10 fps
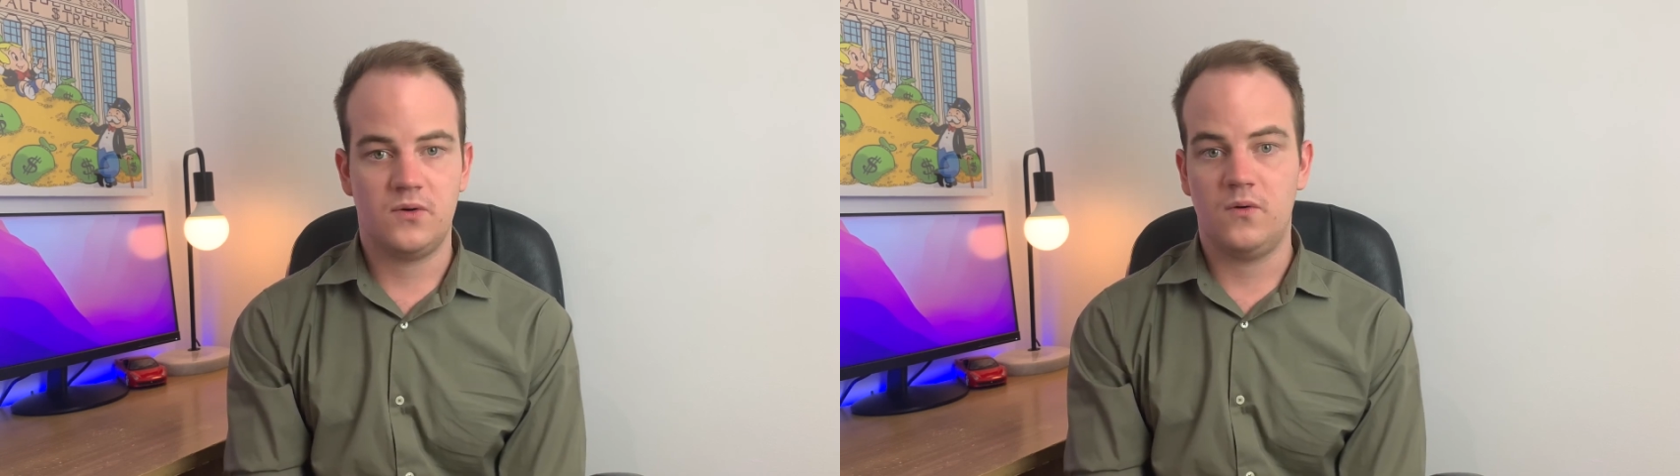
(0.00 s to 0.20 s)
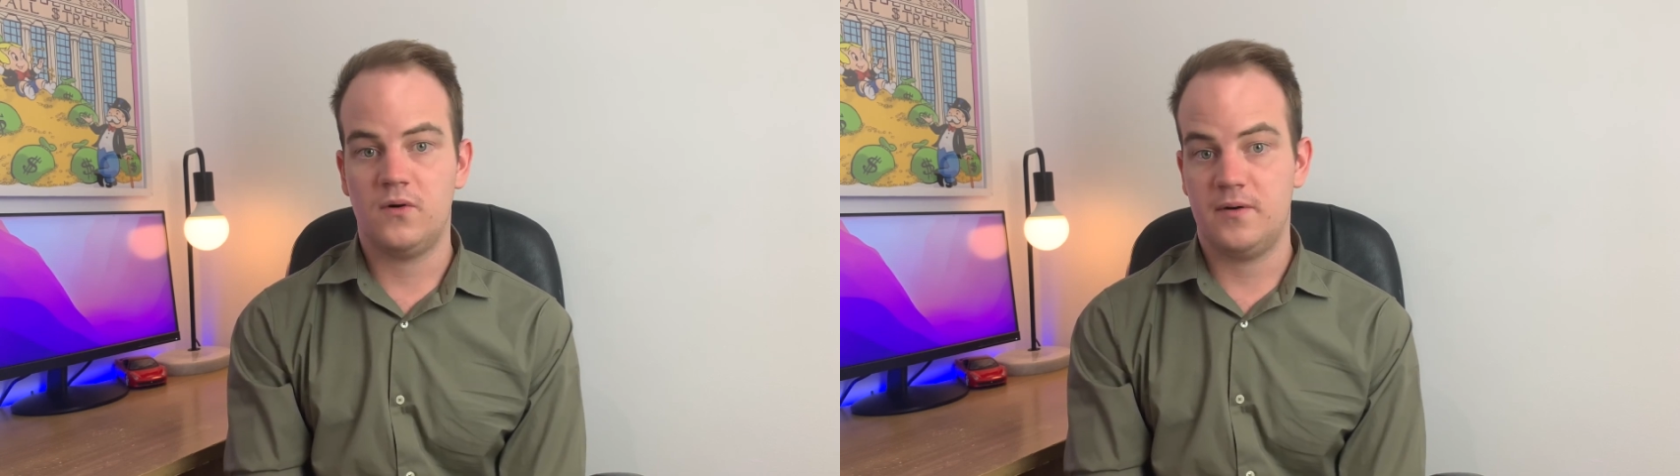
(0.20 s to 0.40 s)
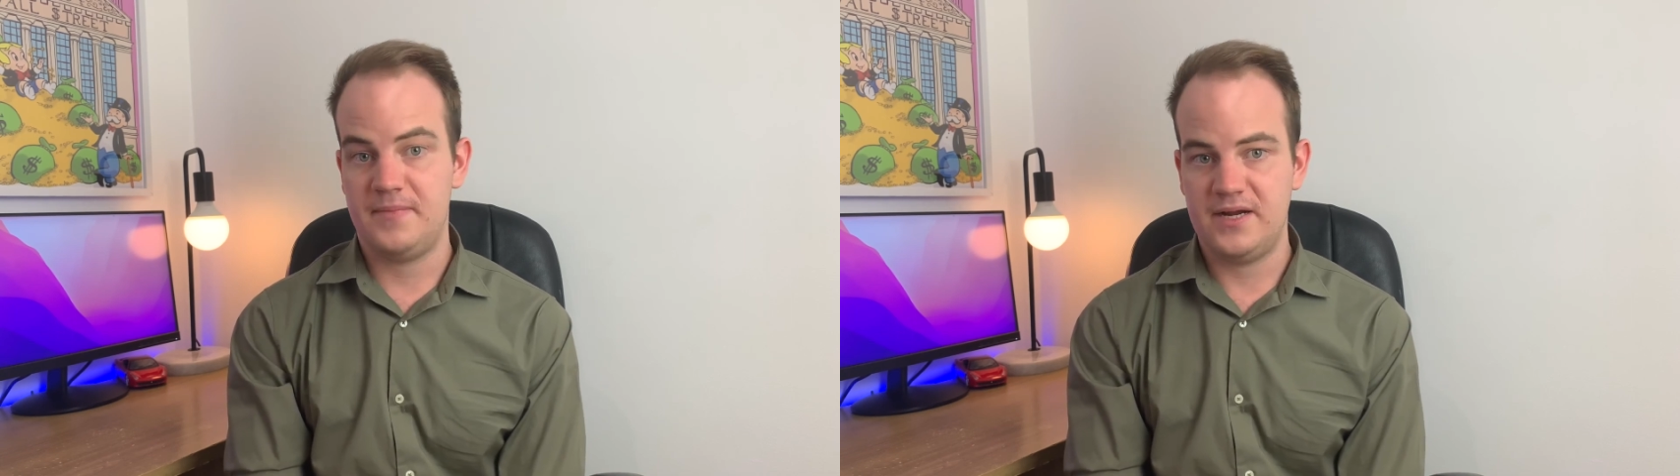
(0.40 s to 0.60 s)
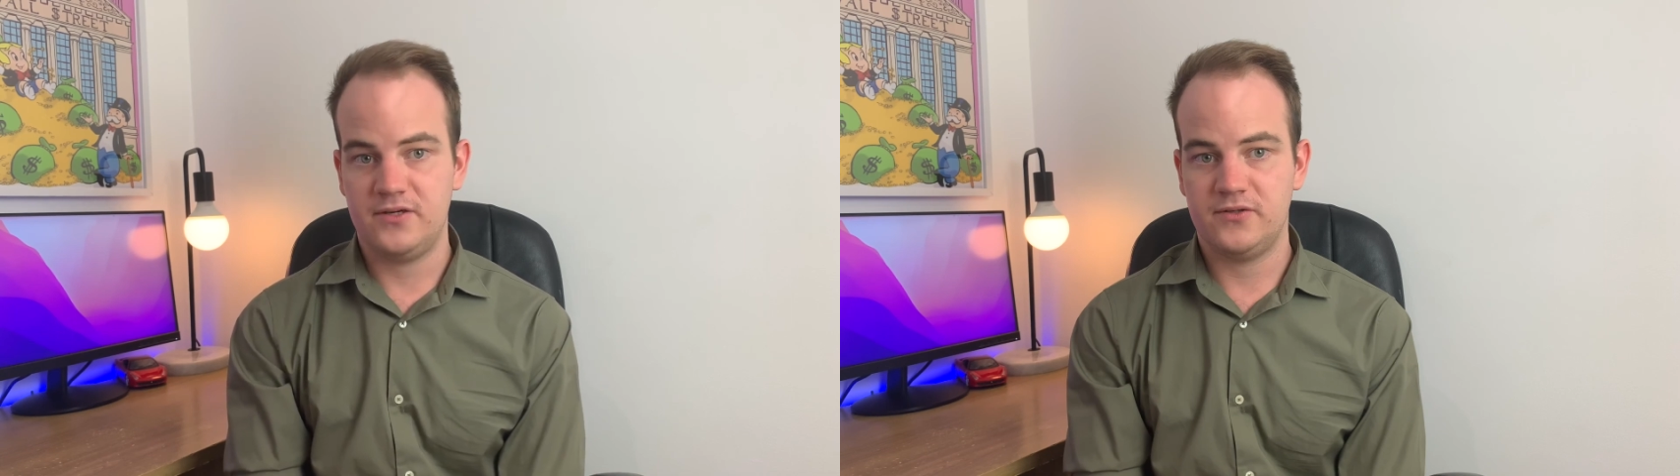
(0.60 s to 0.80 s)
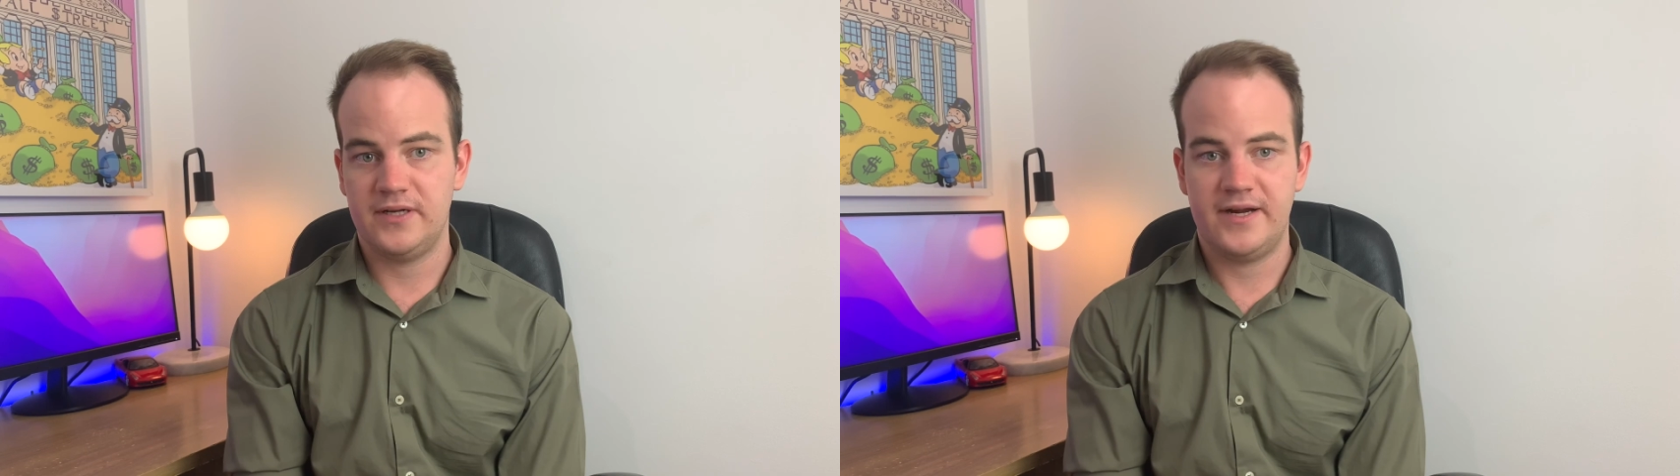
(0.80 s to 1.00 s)
or
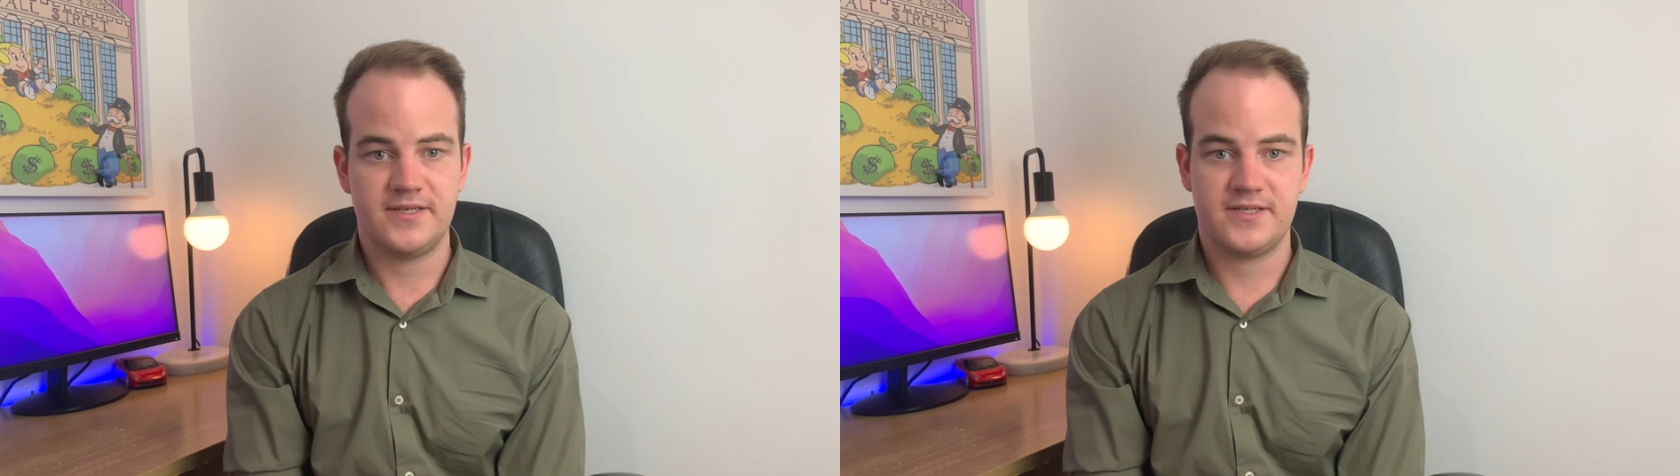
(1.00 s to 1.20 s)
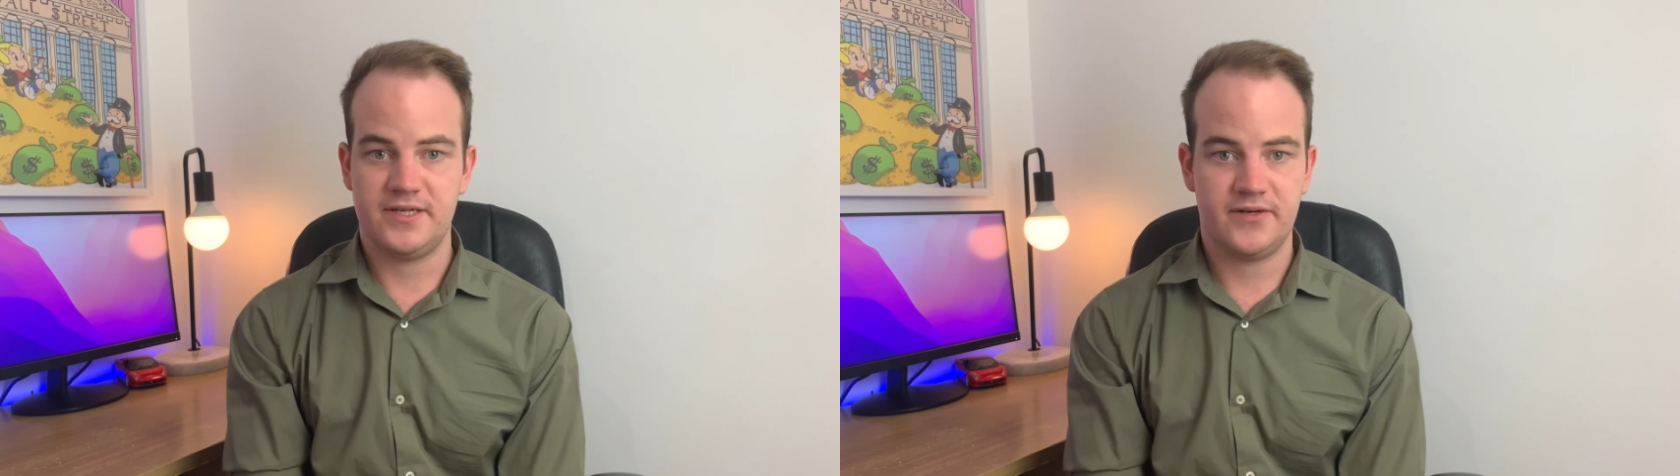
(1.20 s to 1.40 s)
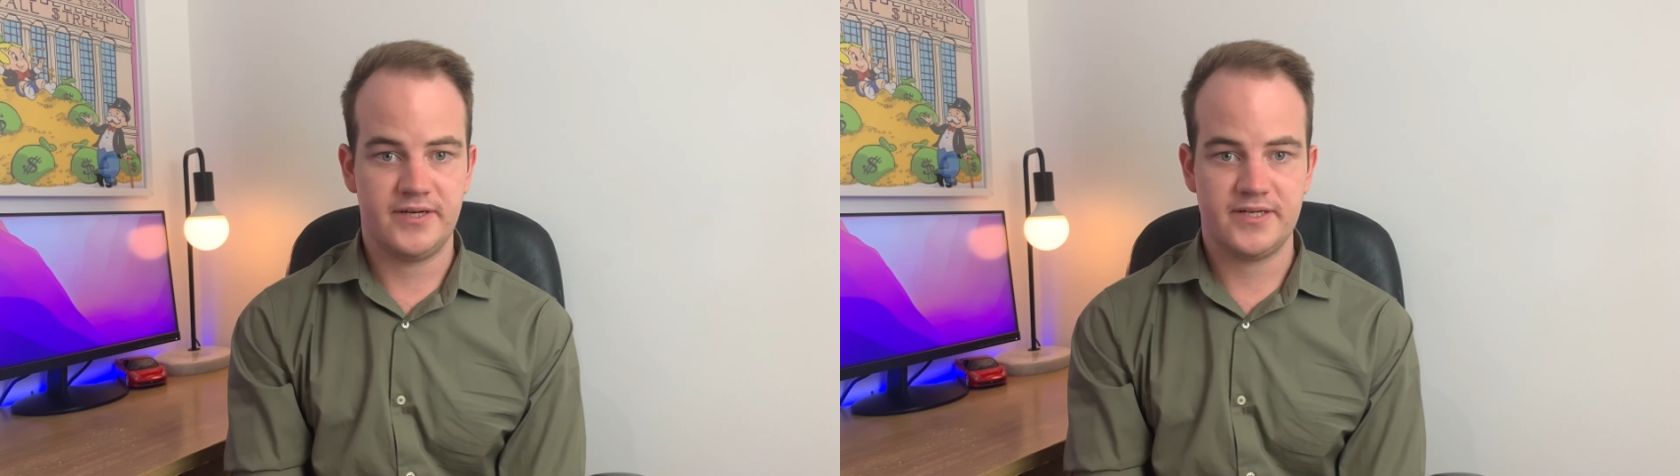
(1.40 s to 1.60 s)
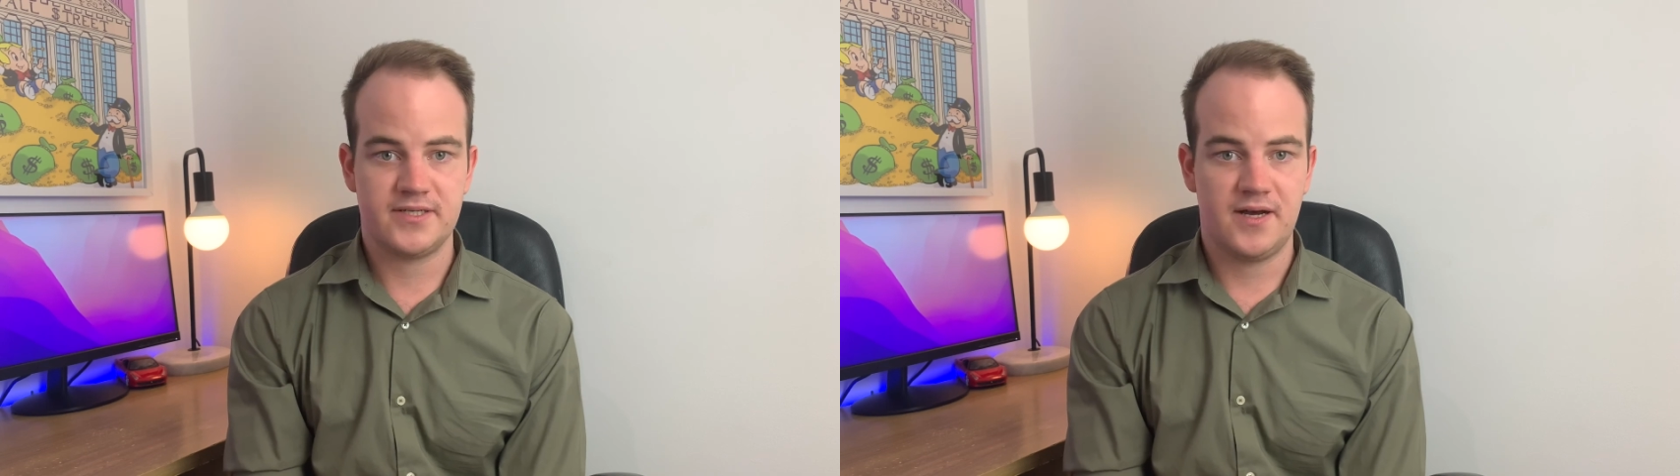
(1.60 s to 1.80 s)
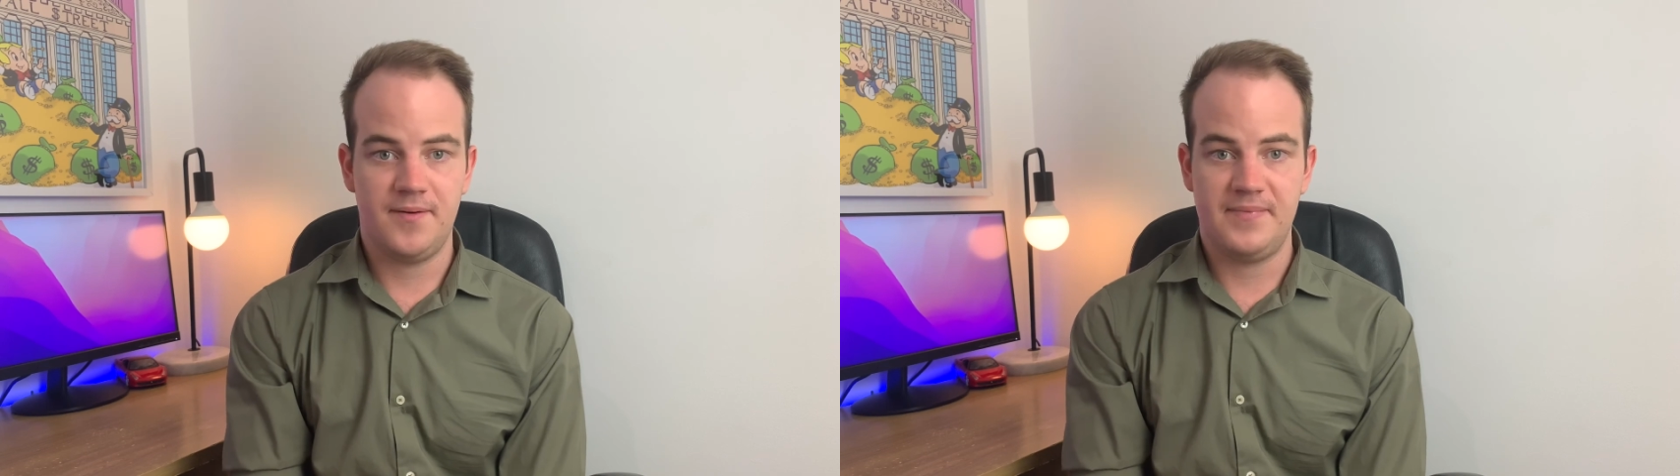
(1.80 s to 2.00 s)
Emmanuel and are serious
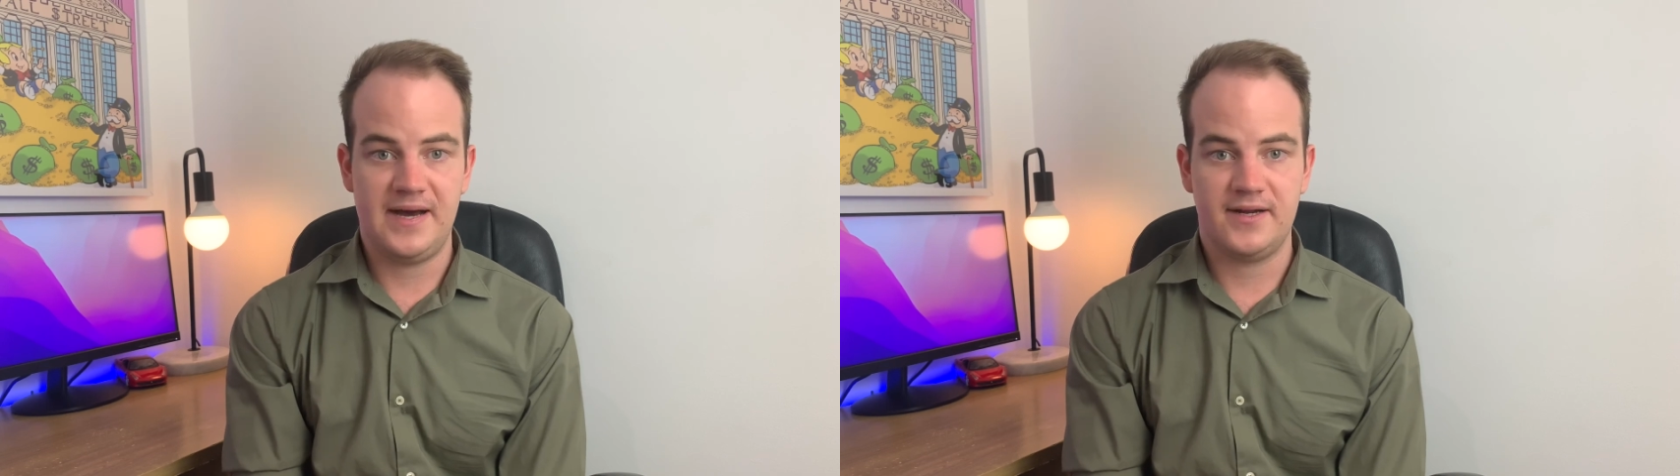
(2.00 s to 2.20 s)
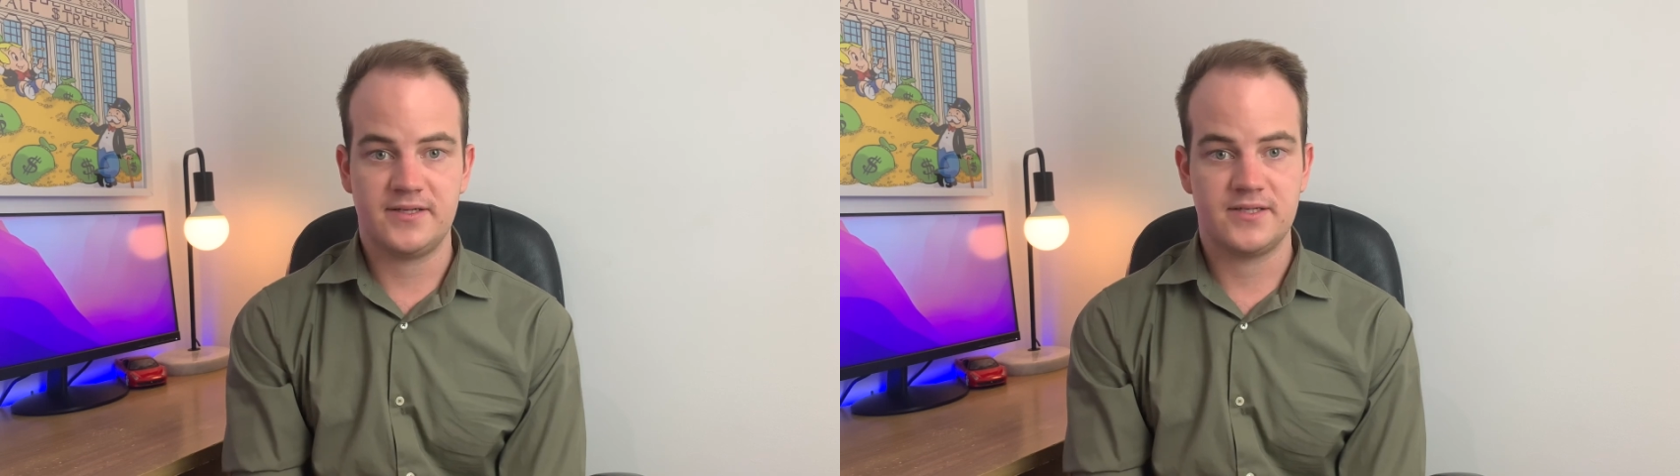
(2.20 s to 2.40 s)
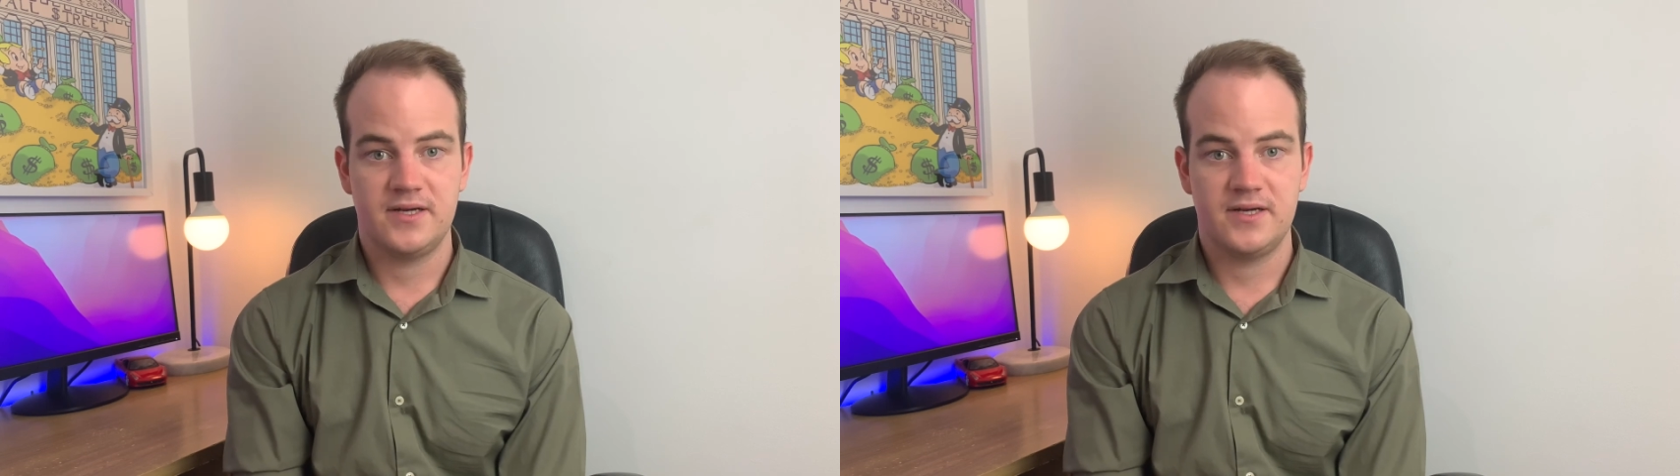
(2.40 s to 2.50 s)
about